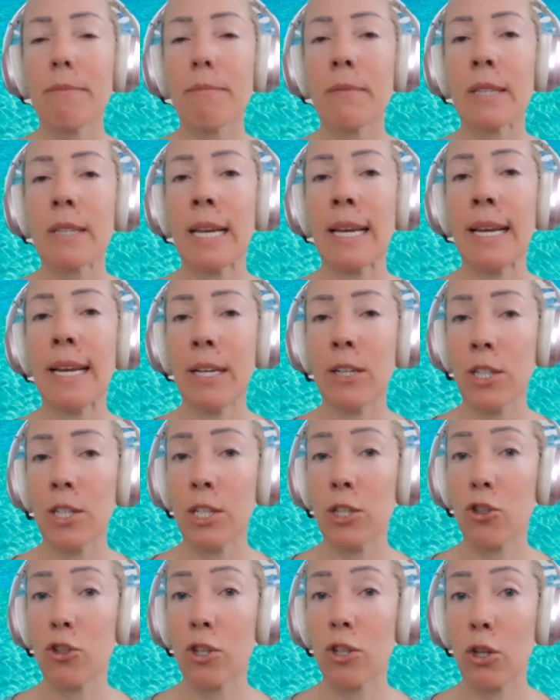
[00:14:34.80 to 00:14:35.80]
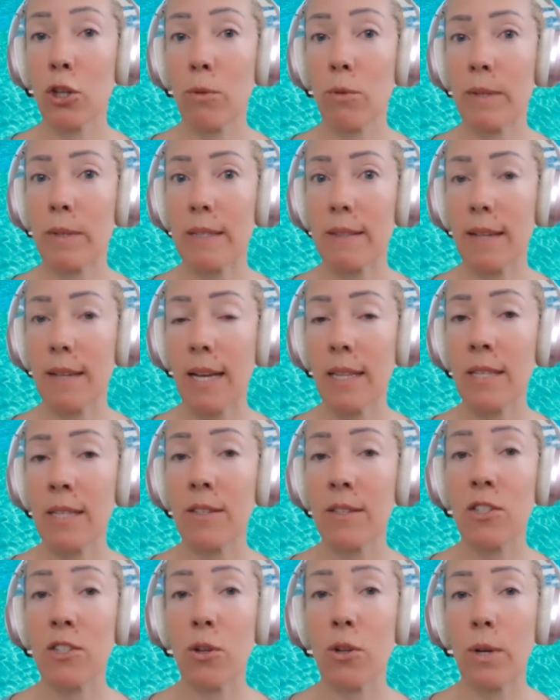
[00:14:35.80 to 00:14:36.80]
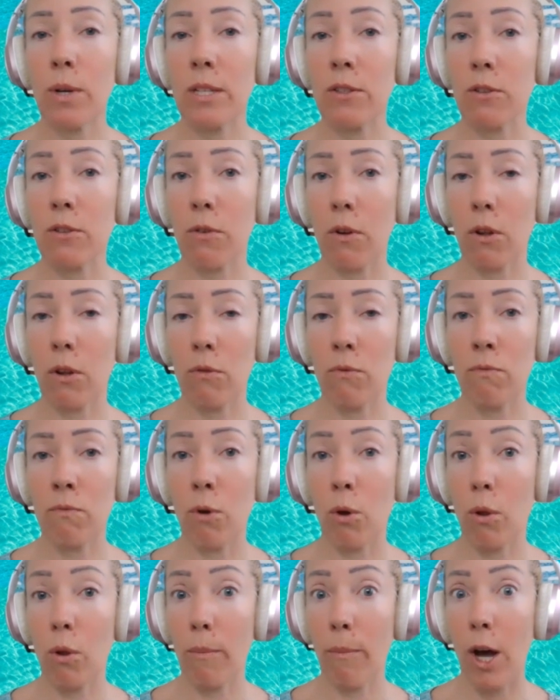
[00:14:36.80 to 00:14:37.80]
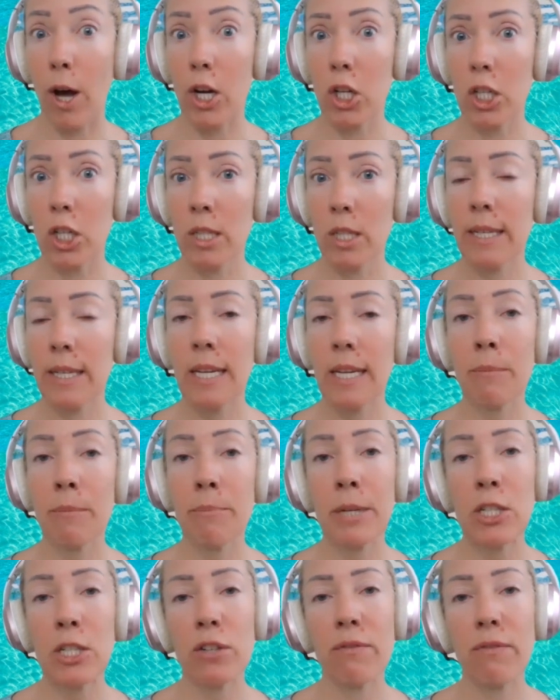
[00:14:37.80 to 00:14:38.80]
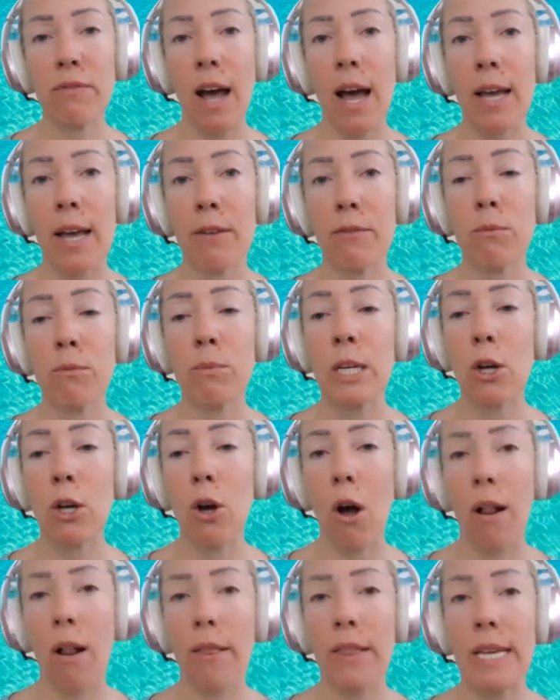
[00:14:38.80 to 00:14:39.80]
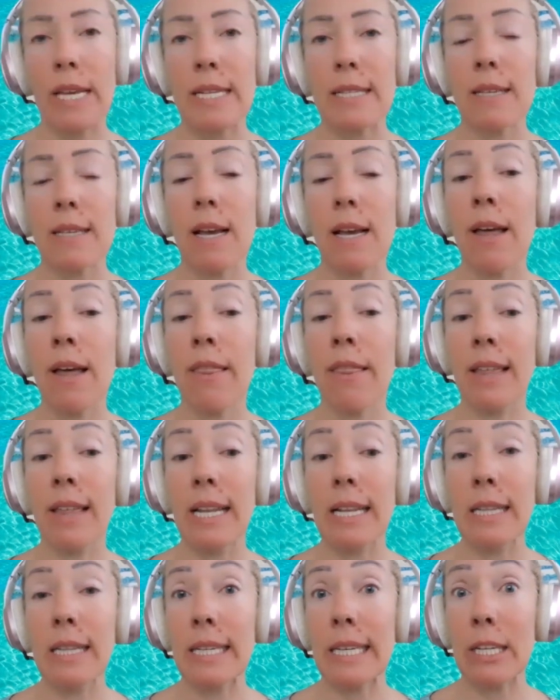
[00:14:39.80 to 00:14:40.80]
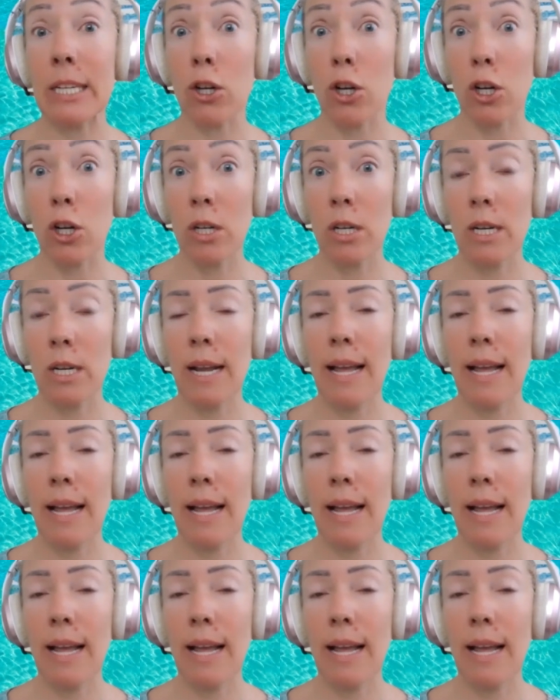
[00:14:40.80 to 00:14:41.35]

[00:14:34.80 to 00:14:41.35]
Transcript: In traditional human design, this is known as the role model. In BG5, we call this the leader.